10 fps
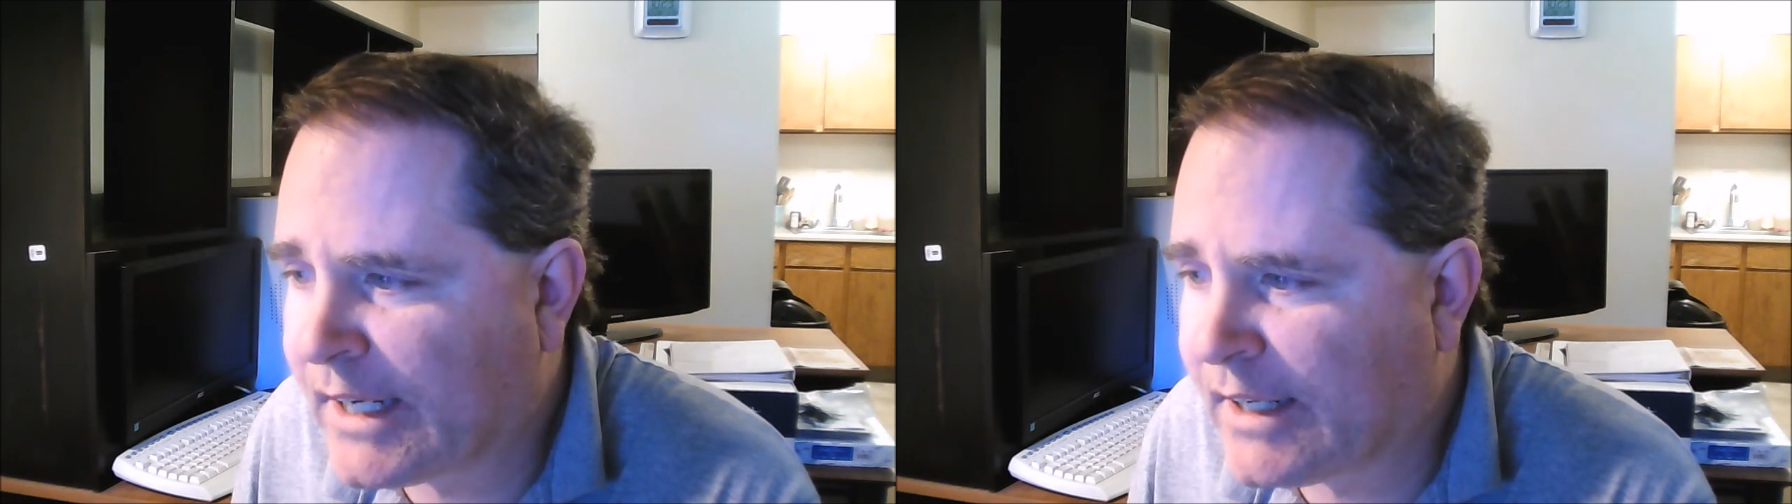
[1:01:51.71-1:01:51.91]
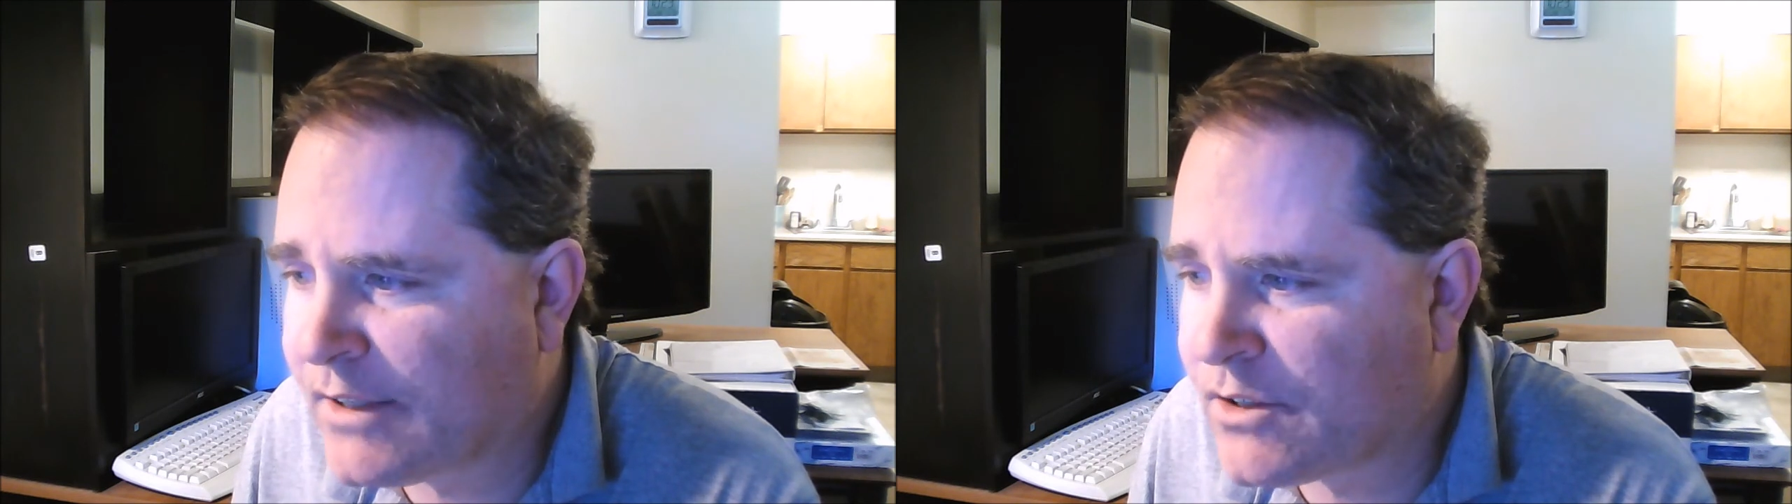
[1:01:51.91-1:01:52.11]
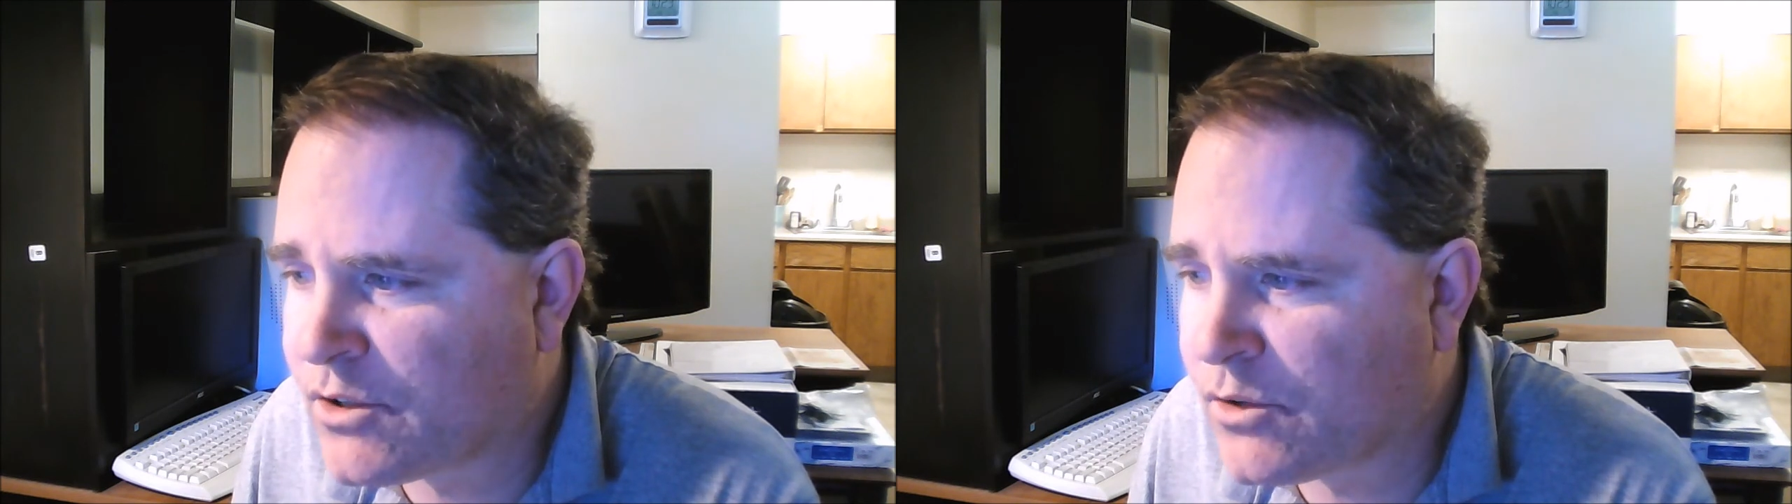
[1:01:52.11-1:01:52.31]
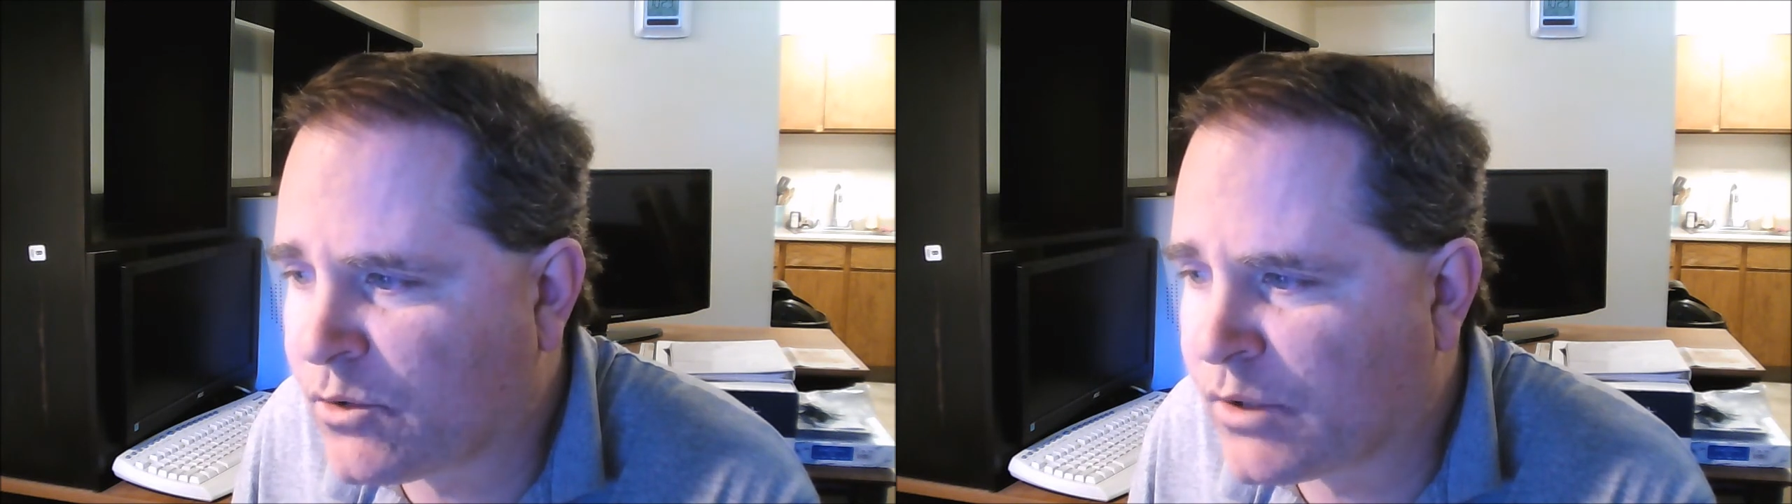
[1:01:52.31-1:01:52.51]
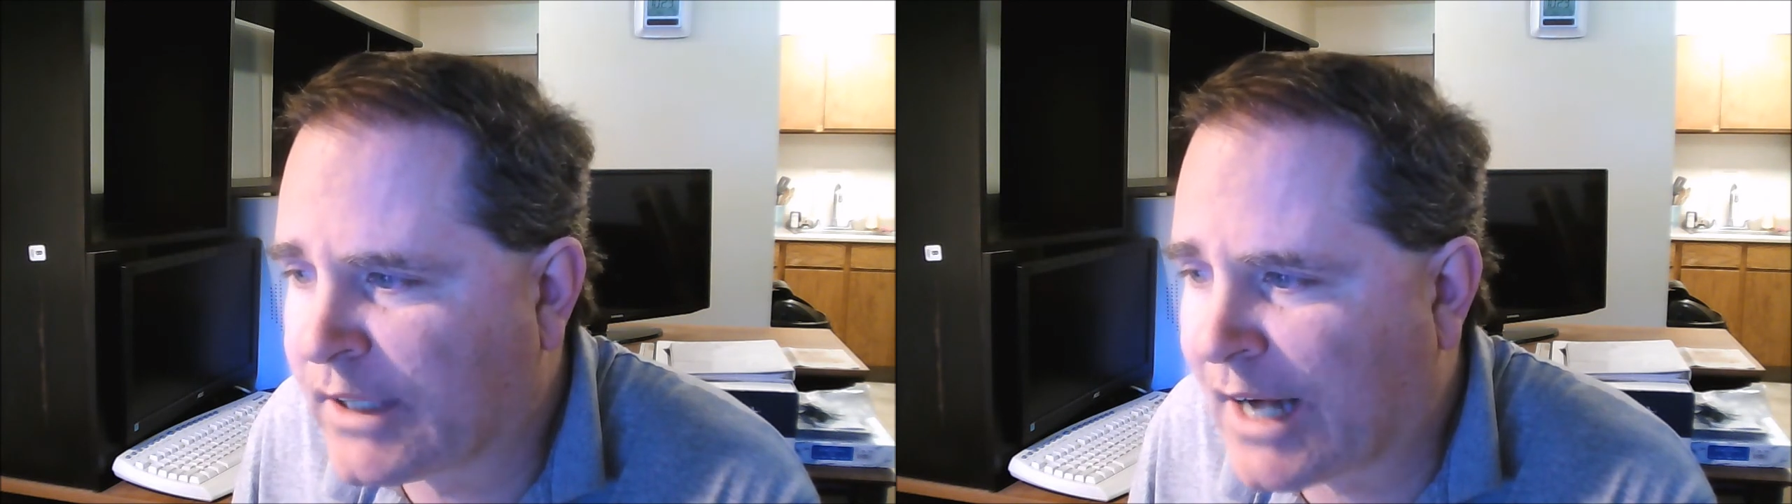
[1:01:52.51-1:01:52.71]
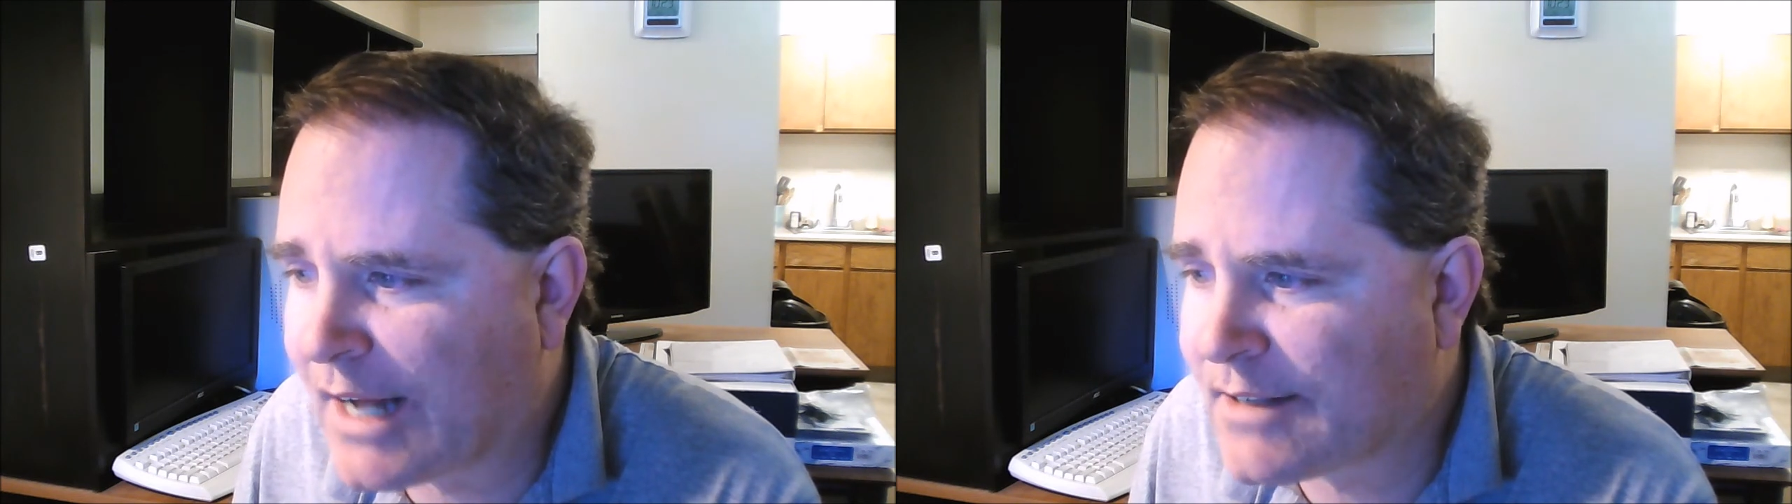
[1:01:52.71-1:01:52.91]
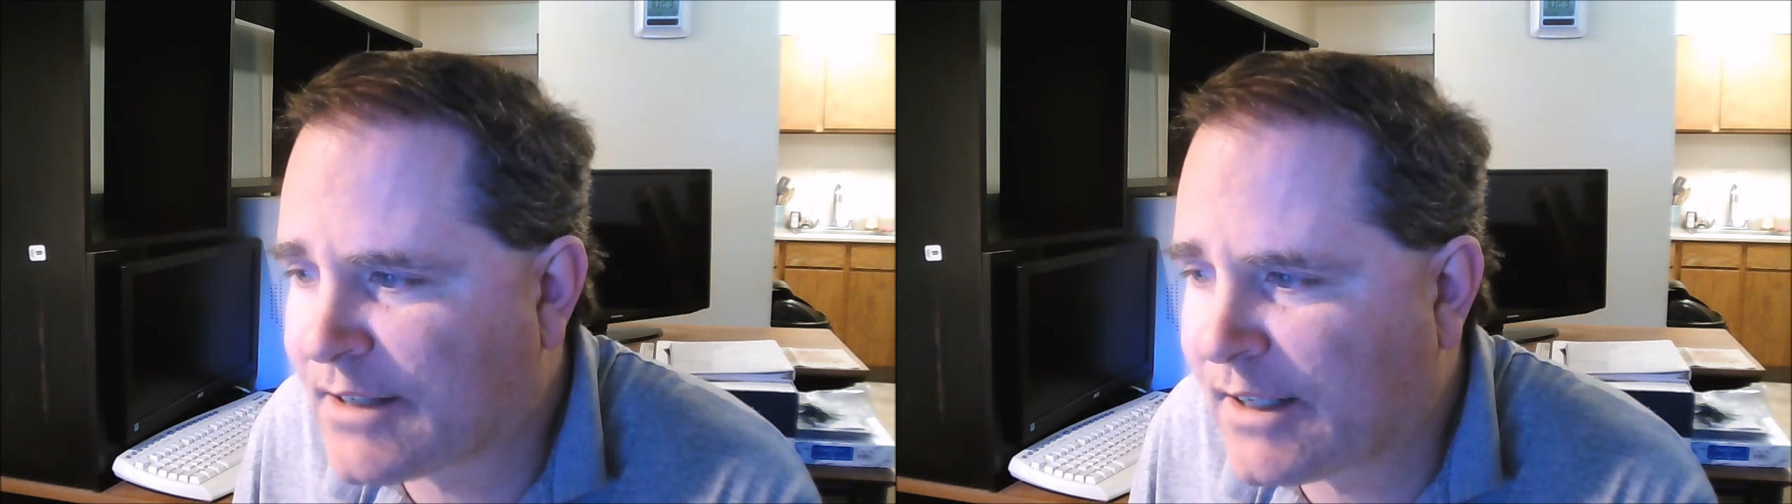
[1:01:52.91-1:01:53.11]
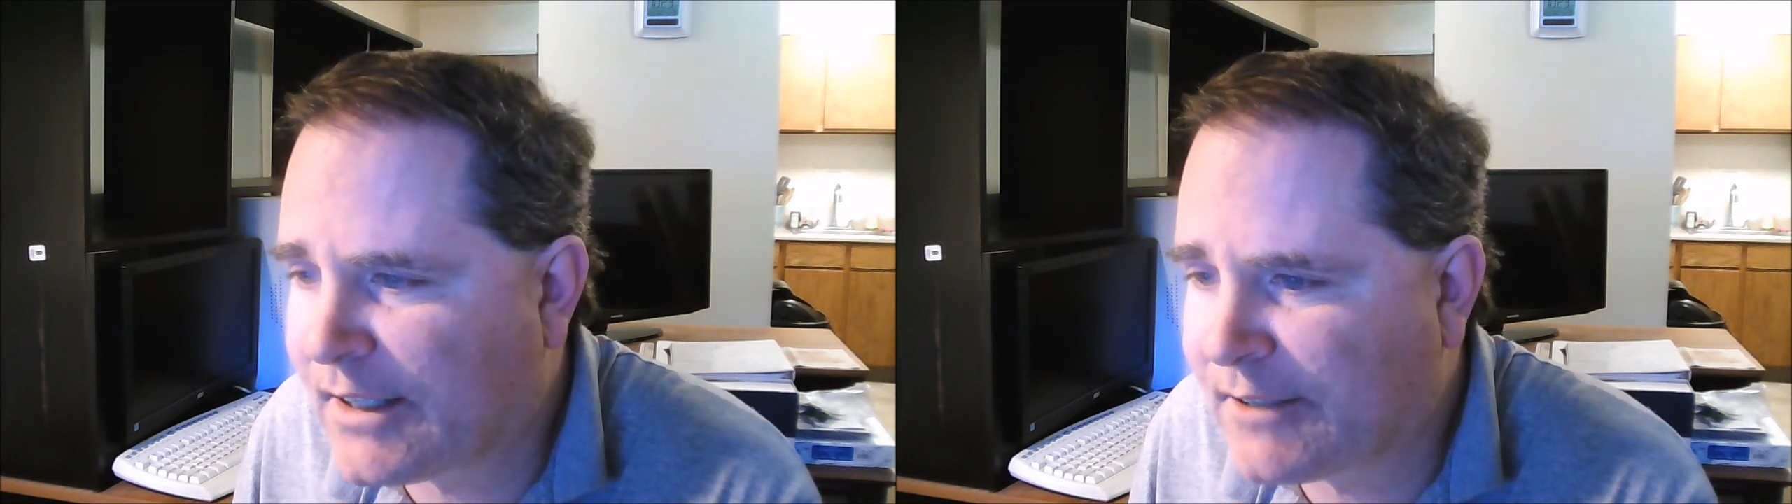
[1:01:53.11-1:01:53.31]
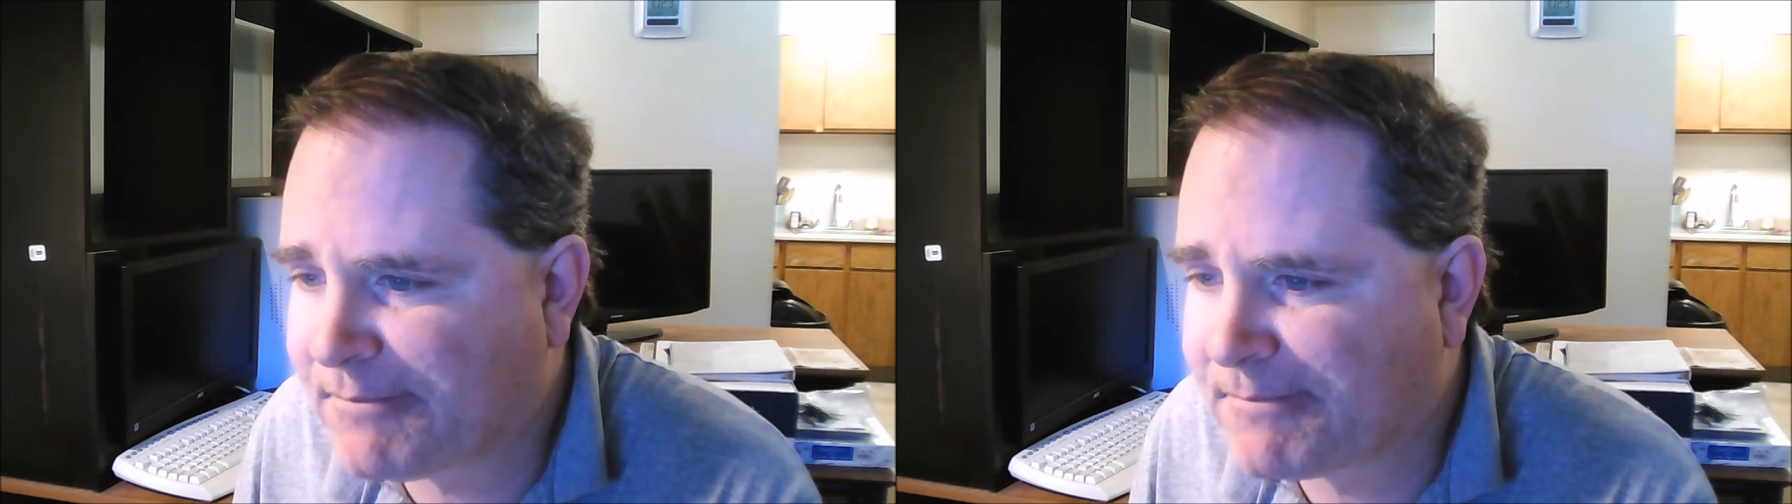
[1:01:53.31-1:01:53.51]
into Gaza